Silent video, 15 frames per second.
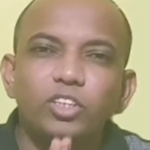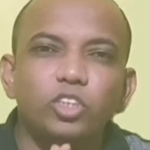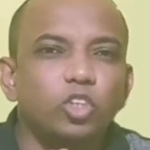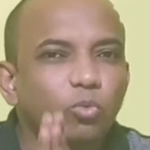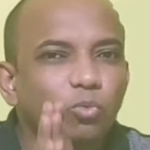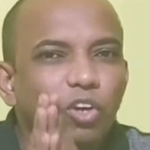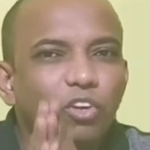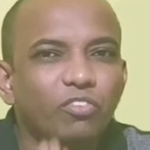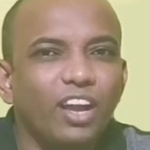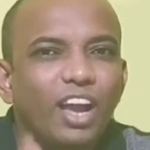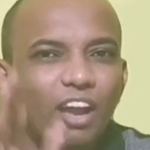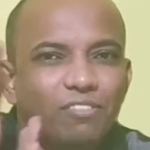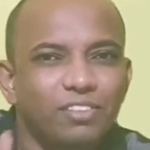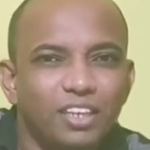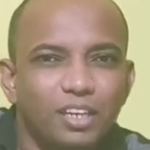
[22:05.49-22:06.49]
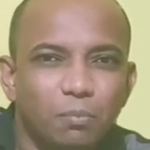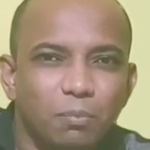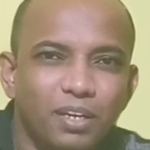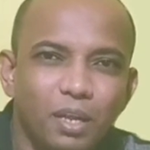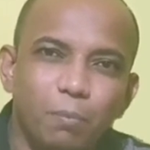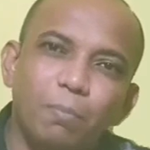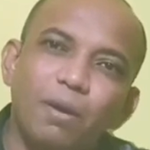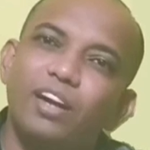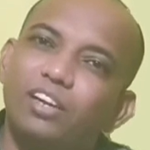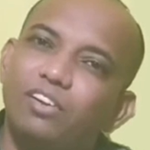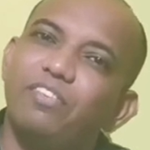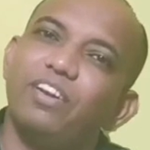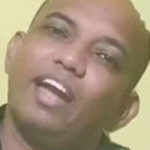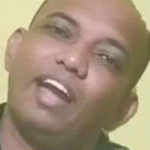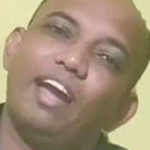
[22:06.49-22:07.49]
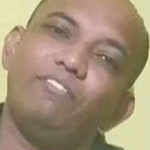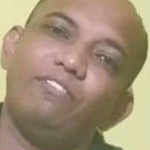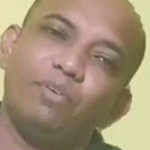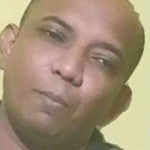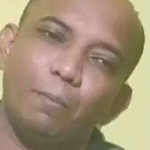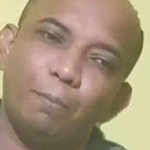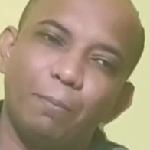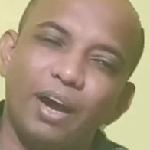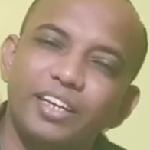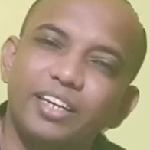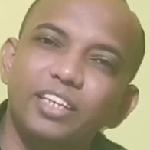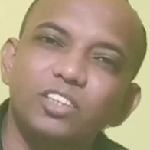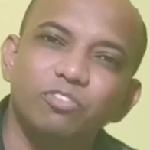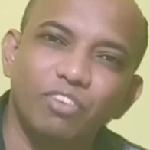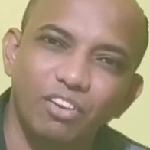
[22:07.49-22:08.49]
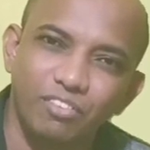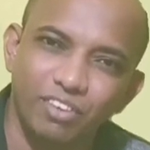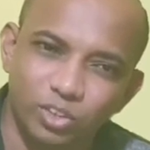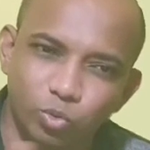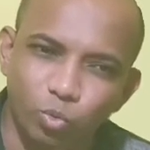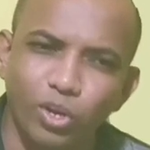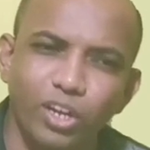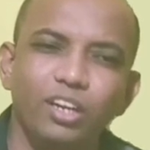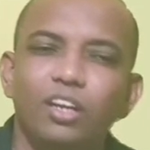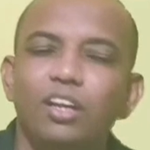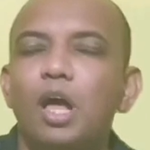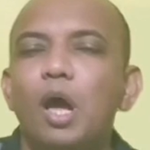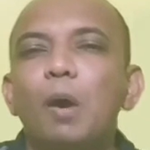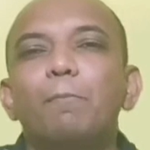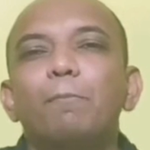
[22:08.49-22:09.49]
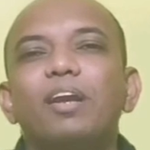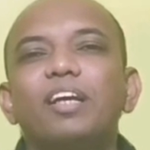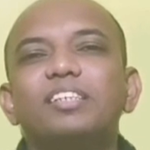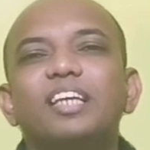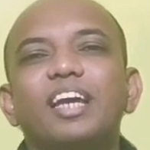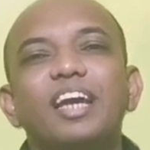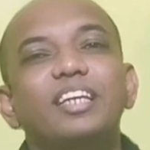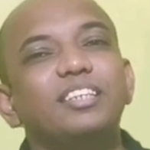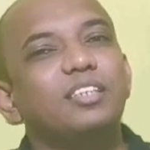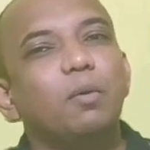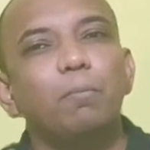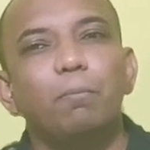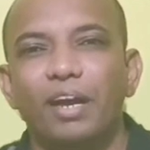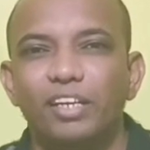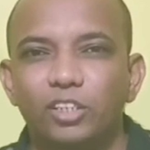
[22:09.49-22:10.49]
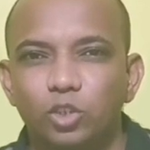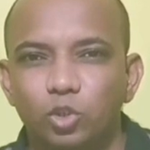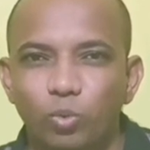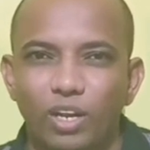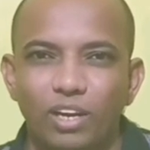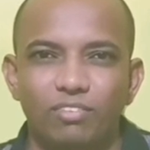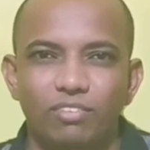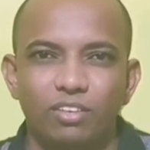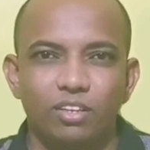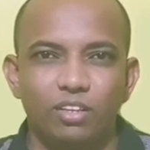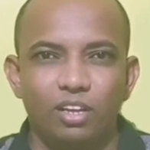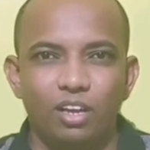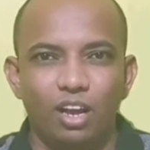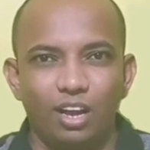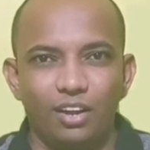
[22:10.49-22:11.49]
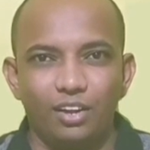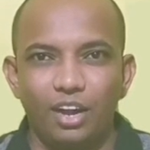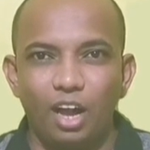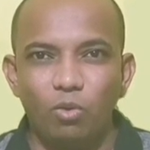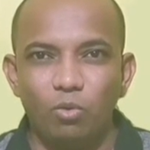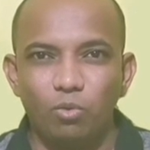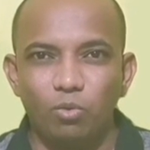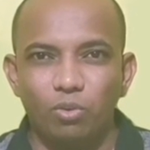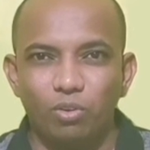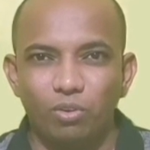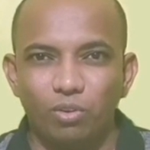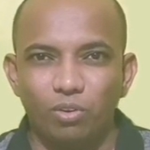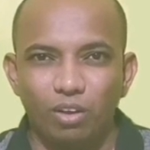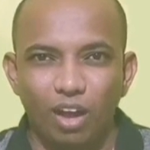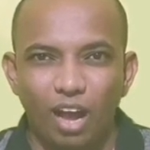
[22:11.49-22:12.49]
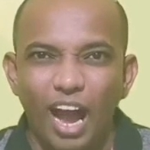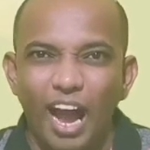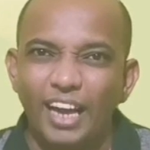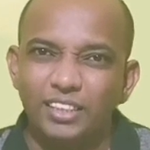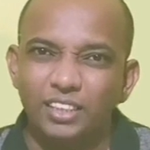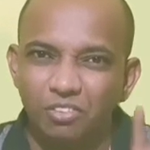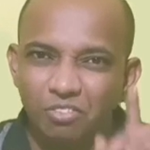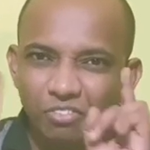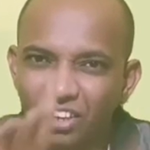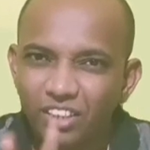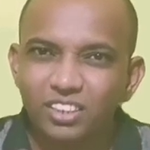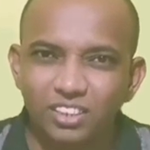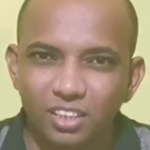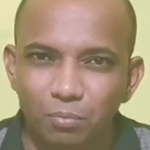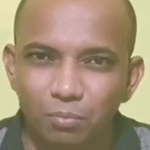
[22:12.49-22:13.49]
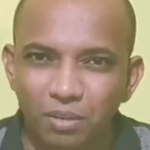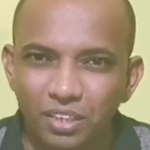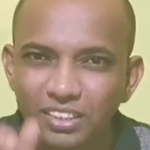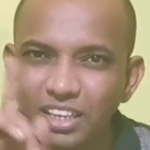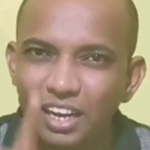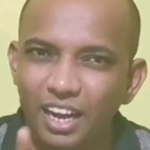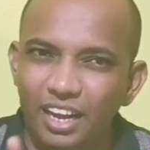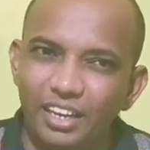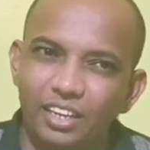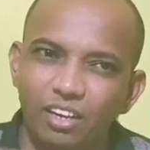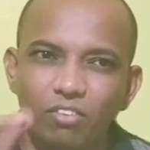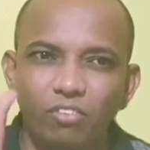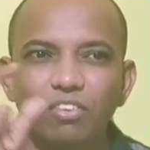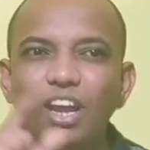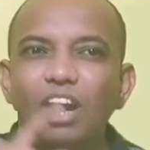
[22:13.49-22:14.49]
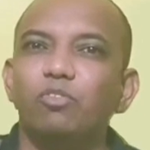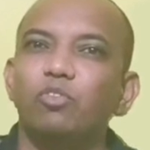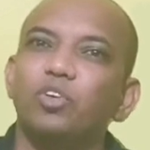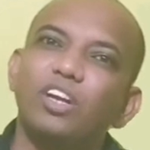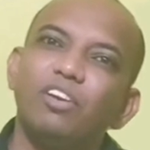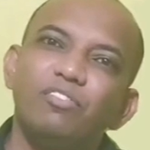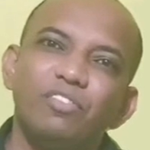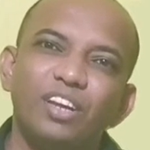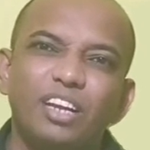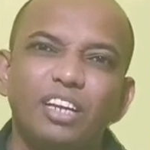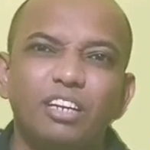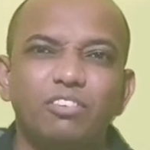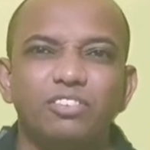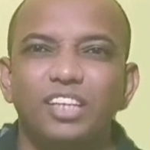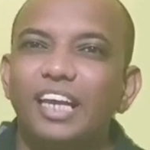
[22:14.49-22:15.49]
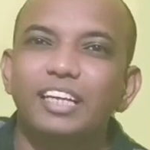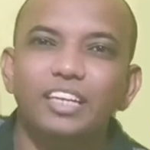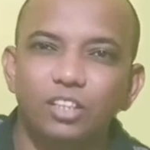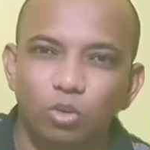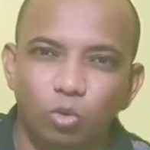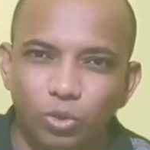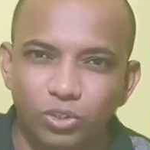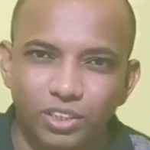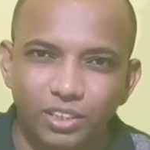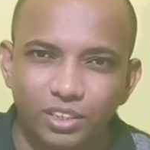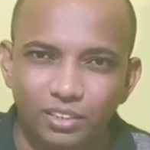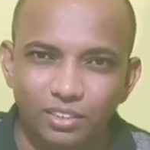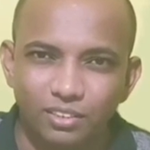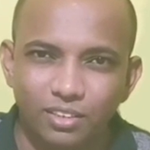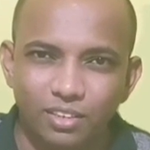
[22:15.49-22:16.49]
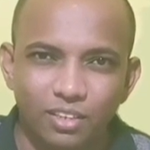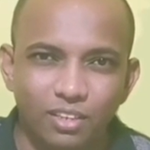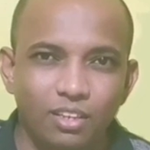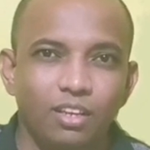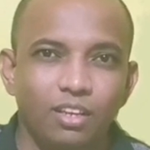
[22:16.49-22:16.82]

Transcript: So in short, what we have in the remainder part, we have minus 5x square plus x minus 12. Now as the first term is in negative, we have to give negative sign in the quotient.